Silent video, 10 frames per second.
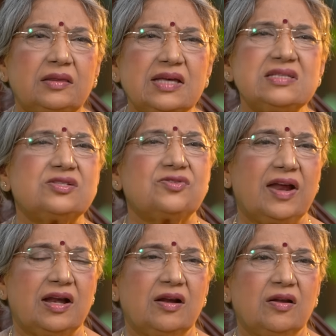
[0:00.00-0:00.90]
This
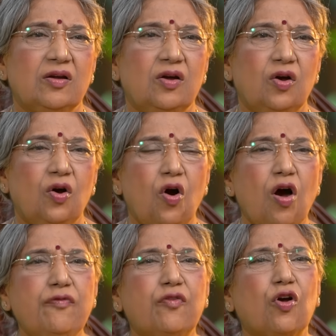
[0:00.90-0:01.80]
trend
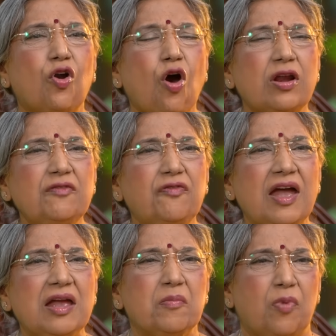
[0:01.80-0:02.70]
of
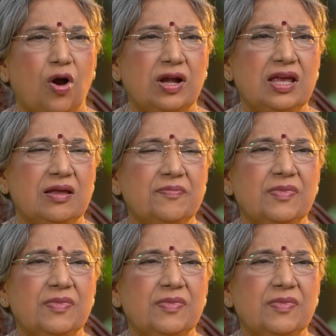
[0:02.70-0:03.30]
glorifying body